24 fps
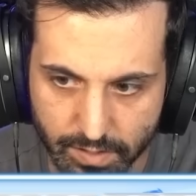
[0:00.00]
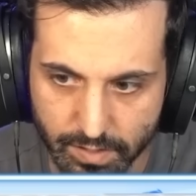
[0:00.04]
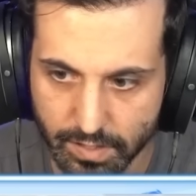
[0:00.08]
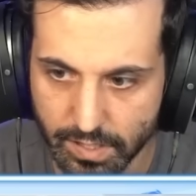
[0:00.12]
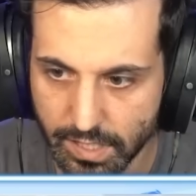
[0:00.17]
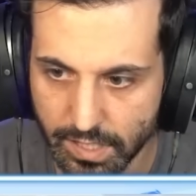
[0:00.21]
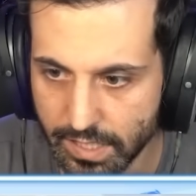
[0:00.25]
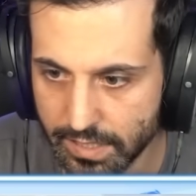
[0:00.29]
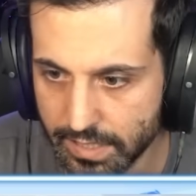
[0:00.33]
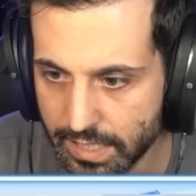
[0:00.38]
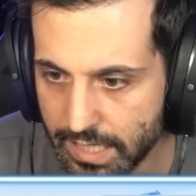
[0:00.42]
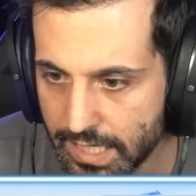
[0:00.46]

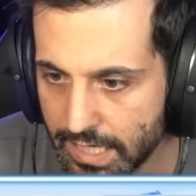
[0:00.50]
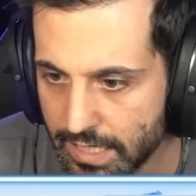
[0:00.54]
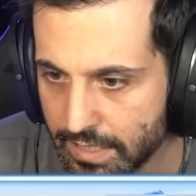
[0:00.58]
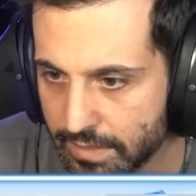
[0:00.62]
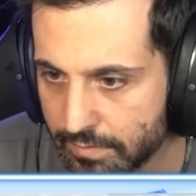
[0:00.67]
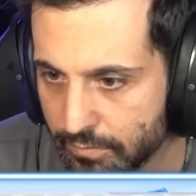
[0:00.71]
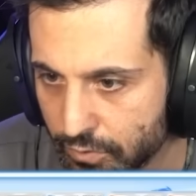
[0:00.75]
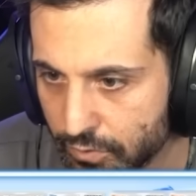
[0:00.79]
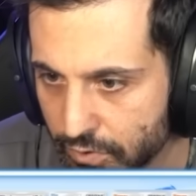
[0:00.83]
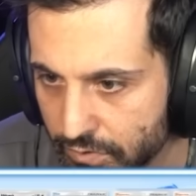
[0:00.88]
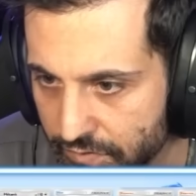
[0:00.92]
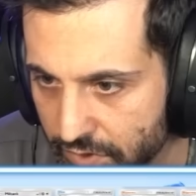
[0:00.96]
And then I
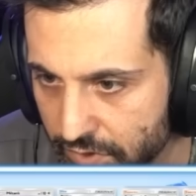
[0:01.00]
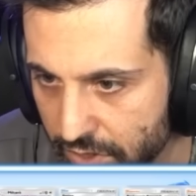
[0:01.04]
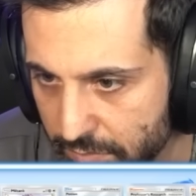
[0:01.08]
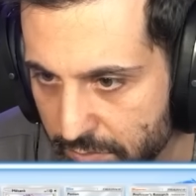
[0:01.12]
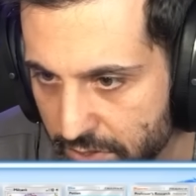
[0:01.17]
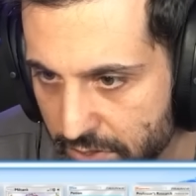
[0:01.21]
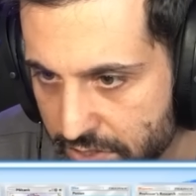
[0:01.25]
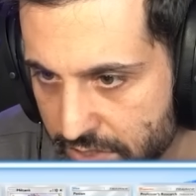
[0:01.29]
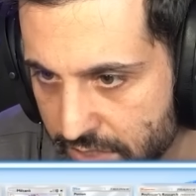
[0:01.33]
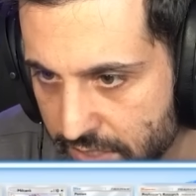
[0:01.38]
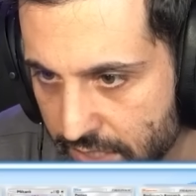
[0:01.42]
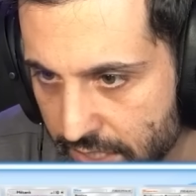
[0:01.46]
would very
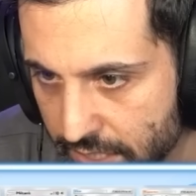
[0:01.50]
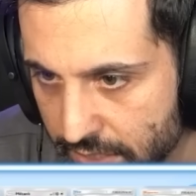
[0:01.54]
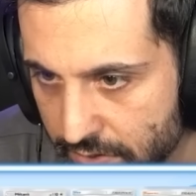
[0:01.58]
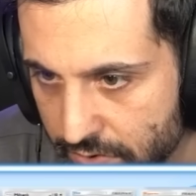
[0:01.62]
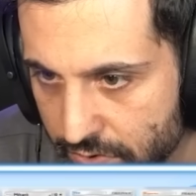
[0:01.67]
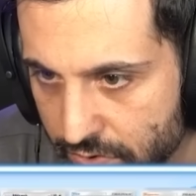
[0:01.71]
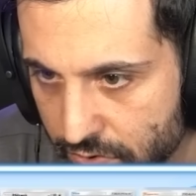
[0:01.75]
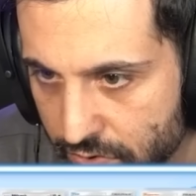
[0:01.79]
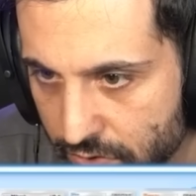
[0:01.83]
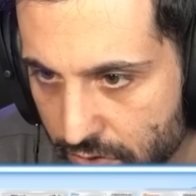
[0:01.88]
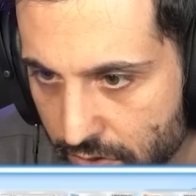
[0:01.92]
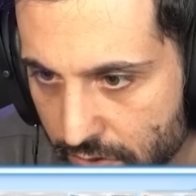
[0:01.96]
much like
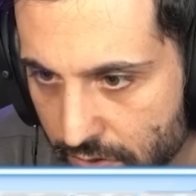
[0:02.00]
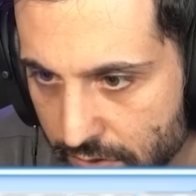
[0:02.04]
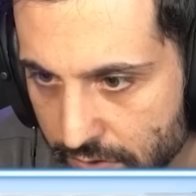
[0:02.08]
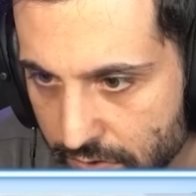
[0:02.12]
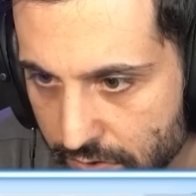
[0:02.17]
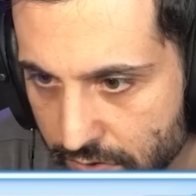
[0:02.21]
to draw into